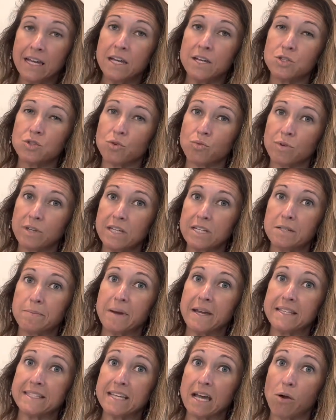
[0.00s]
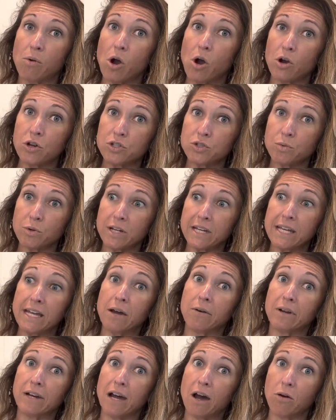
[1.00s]
So it really depends how hard you're working
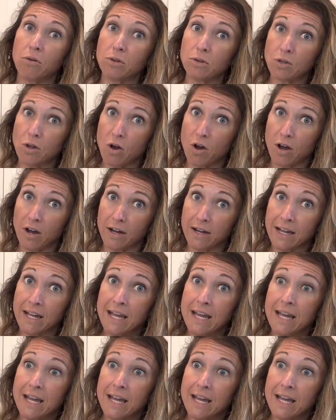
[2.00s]
out and how long.